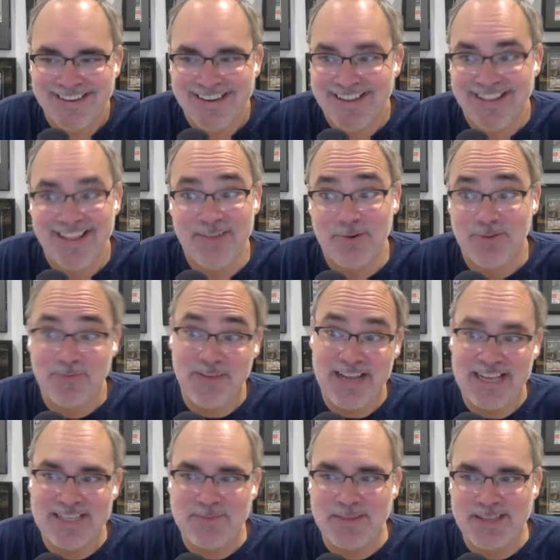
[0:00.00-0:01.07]
You're a poet and fast,
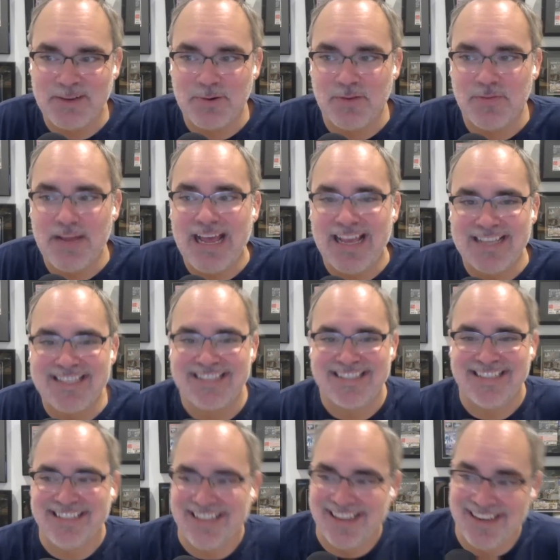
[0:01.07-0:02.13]
you didn't know they it. were vast.